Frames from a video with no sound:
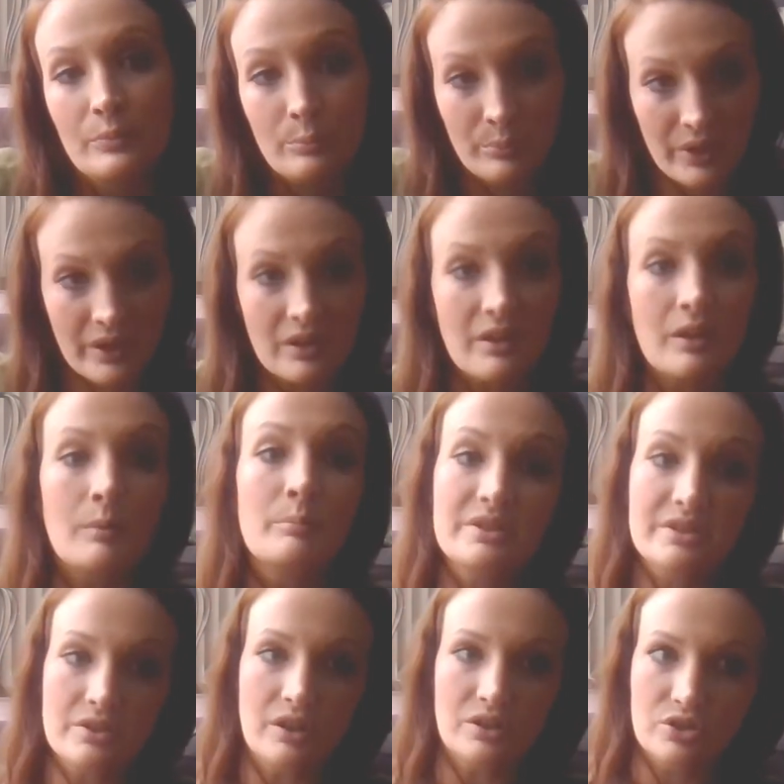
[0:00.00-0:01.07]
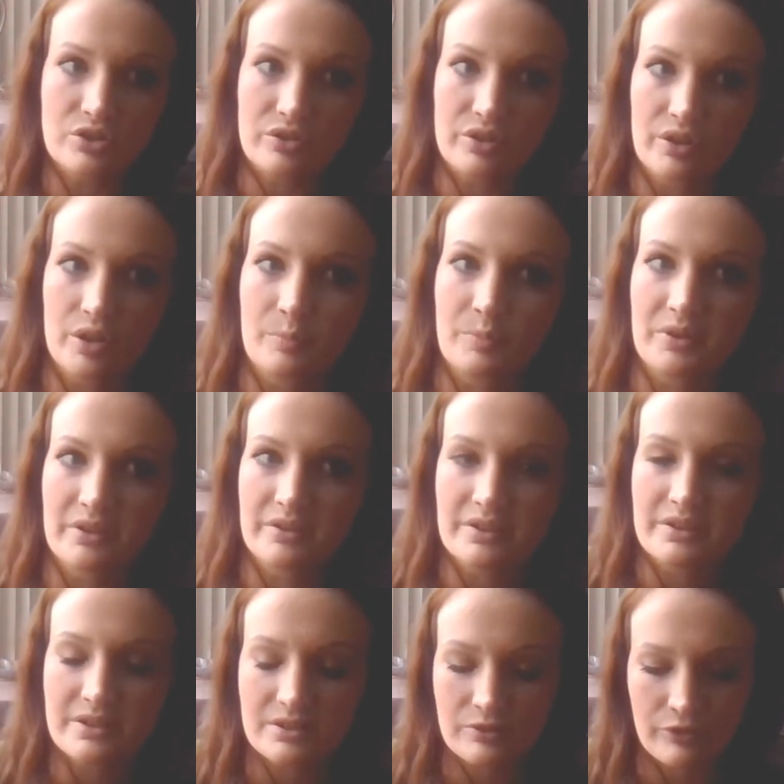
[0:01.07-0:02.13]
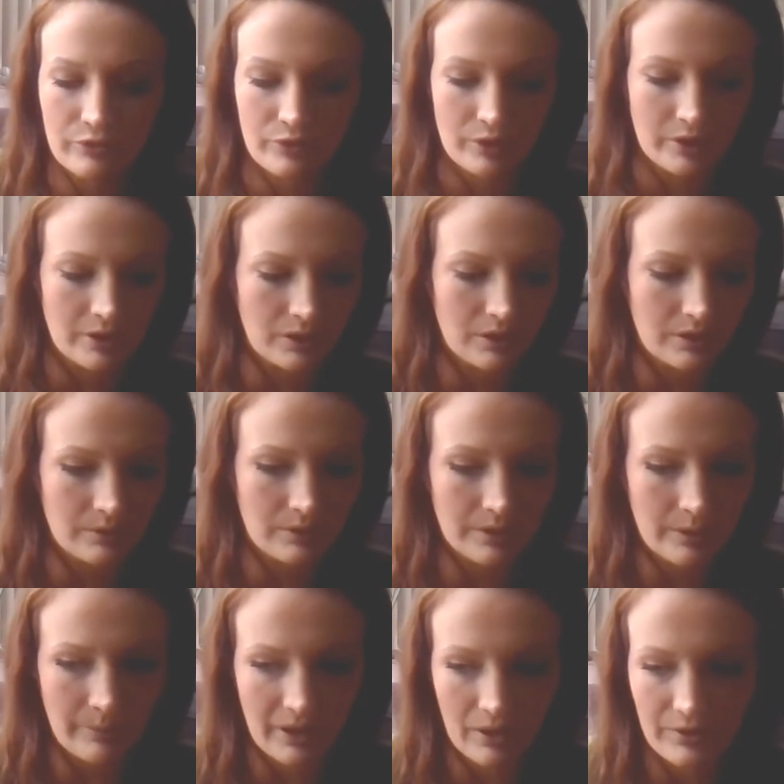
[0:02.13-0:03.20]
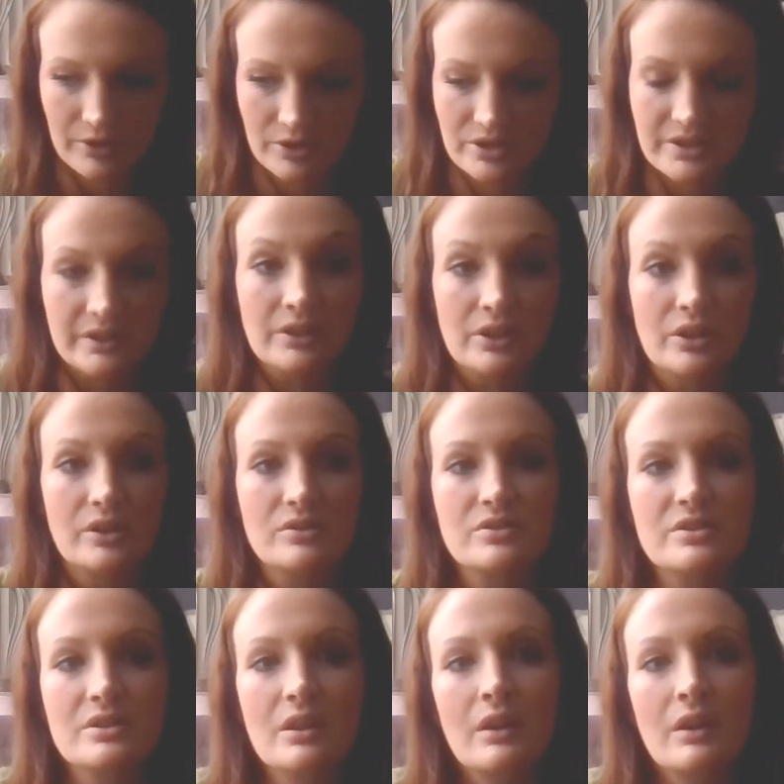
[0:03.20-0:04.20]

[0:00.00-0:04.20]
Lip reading: being a massage therapist for about 13 years,